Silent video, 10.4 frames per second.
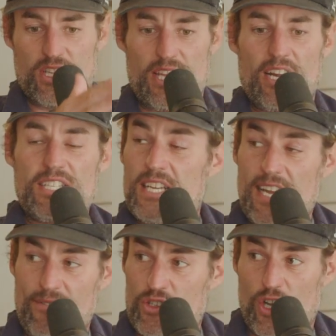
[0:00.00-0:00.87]
then I didn't
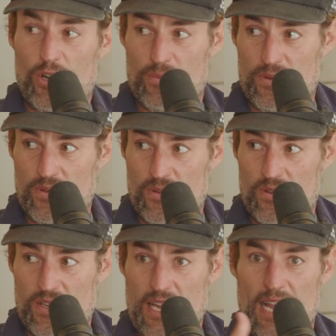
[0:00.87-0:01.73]
have a job,
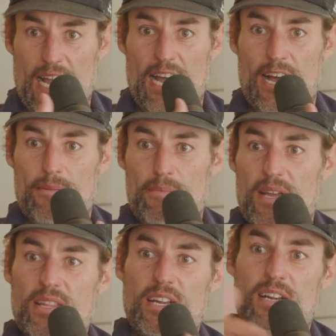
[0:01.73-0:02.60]

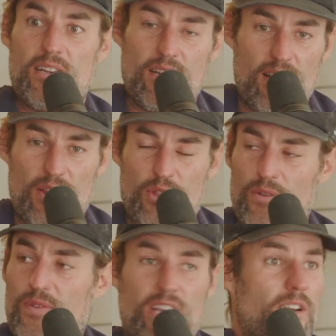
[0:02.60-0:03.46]
and then I
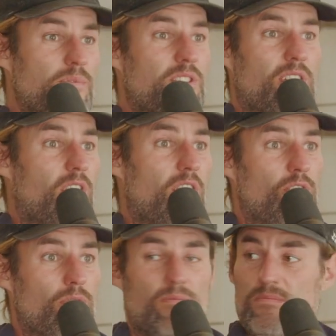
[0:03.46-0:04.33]
thought, "Fuck it, I'm just going to go
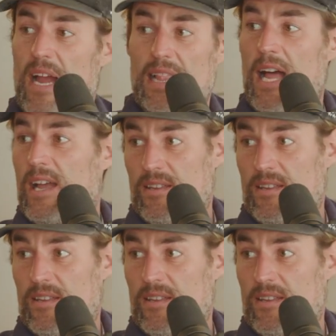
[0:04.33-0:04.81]
to LA."